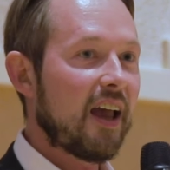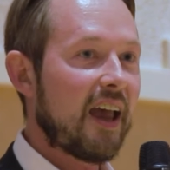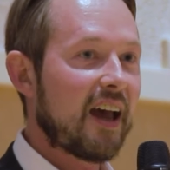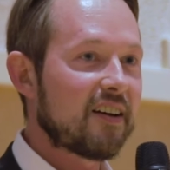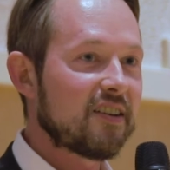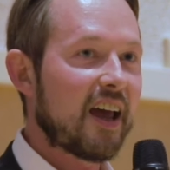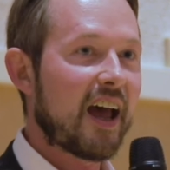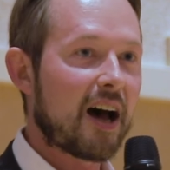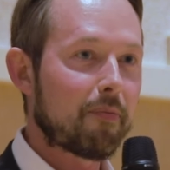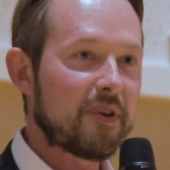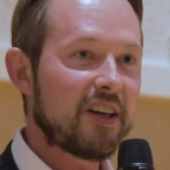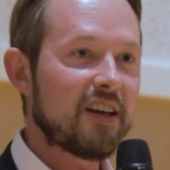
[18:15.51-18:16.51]
and
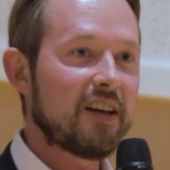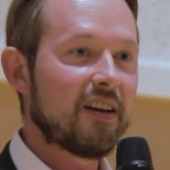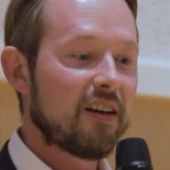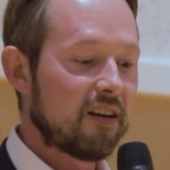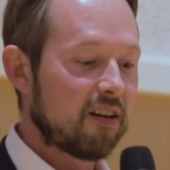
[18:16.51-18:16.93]
happy